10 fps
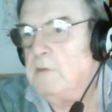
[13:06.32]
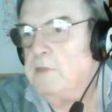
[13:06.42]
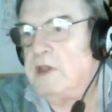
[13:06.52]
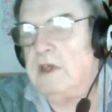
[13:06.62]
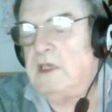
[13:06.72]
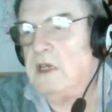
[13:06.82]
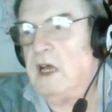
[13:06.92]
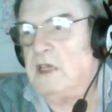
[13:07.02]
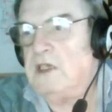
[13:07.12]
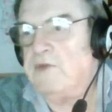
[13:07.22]
but
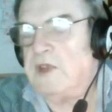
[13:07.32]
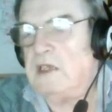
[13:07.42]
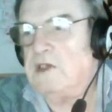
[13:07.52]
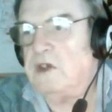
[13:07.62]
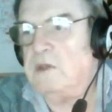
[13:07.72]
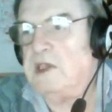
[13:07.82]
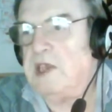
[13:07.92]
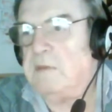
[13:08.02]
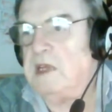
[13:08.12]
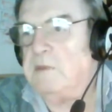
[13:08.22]
I don't think there's going to be
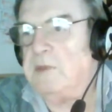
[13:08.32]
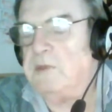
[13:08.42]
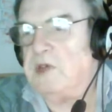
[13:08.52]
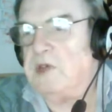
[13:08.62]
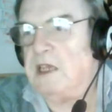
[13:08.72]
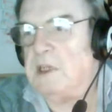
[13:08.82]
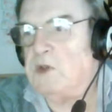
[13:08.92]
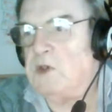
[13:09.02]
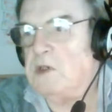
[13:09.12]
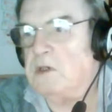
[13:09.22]
that many people get the
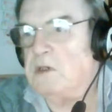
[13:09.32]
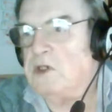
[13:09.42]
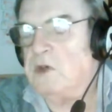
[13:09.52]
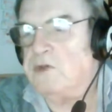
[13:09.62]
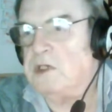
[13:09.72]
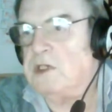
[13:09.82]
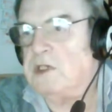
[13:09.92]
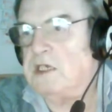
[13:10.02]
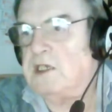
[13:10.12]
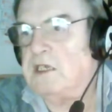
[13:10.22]
full
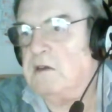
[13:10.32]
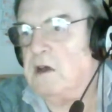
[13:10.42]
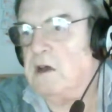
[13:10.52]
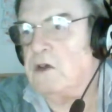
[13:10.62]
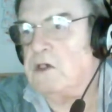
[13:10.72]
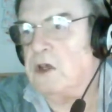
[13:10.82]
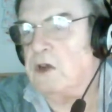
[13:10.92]
$260 odd.